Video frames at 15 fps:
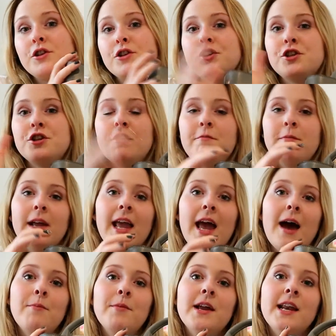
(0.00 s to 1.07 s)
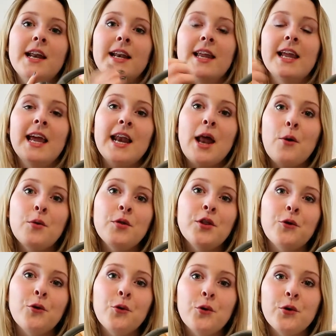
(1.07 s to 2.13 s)
just shoving my camera in it and getting out in
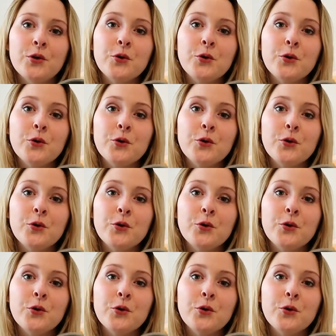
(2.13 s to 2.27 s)
the go